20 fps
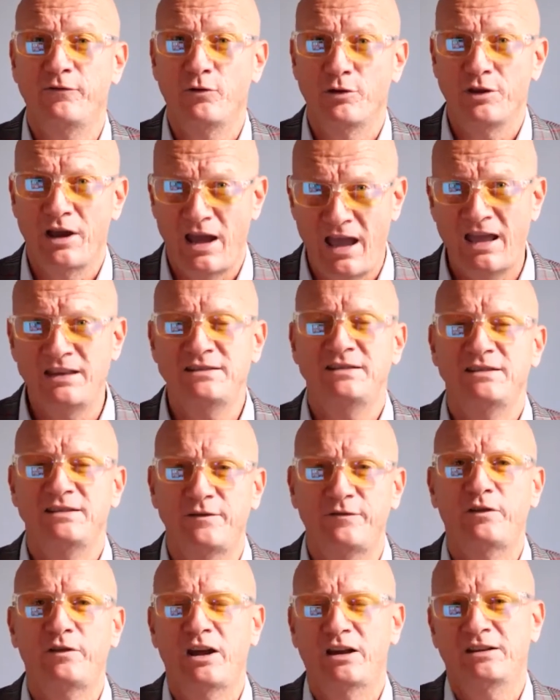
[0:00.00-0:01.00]
for the
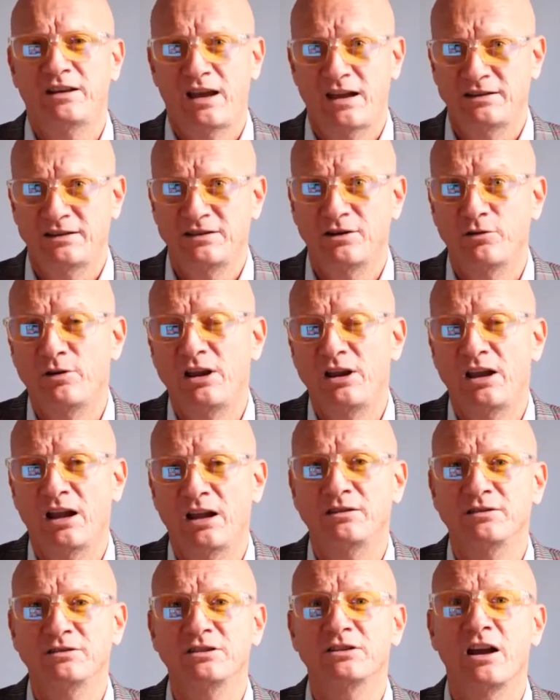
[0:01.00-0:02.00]
anti-fiat category
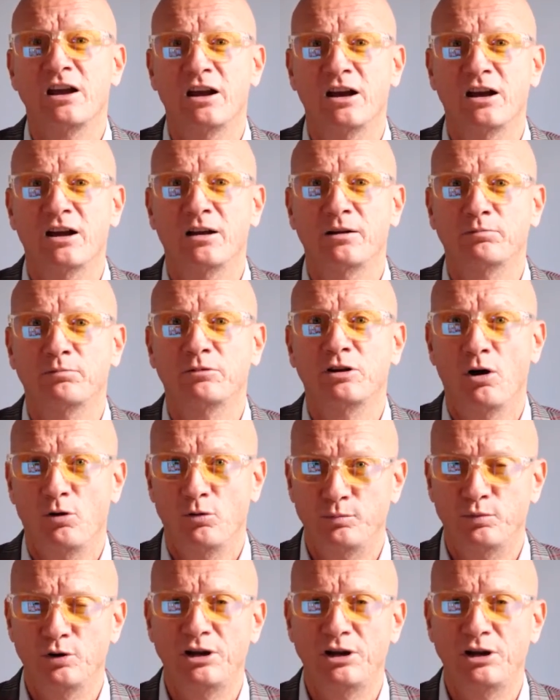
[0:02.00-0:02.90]
and gold